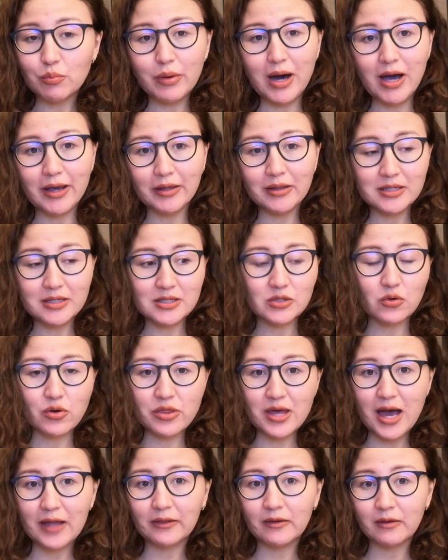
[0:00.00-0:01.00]
buy this or
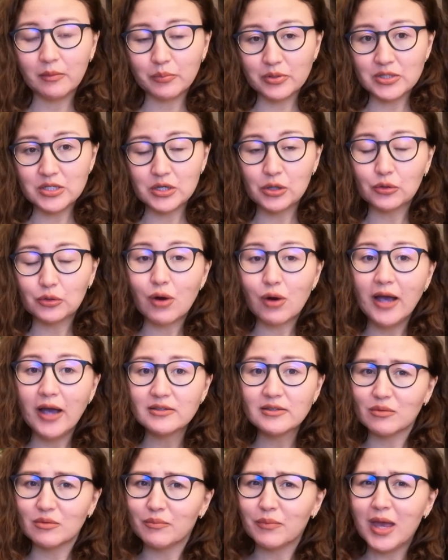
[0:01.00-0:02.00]
that uh, particular
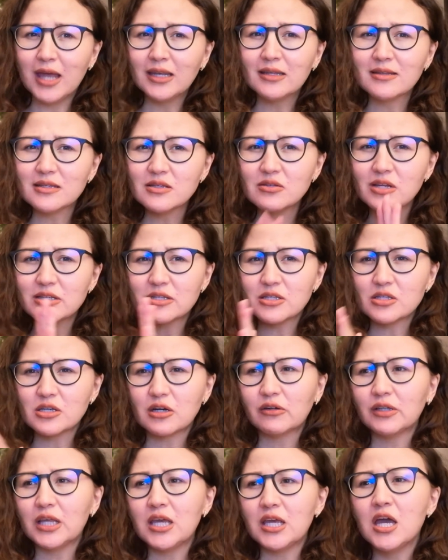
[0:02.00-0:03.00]
item and it doesn't
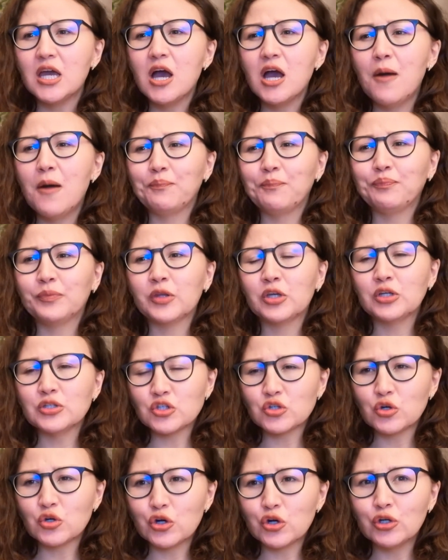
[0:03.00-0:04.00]
necessarily mm,
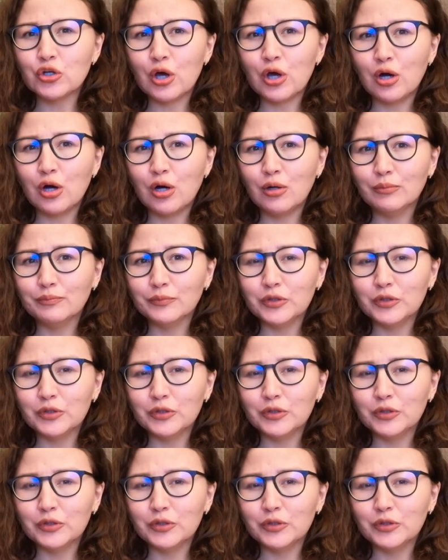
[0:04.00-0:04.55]
concern um,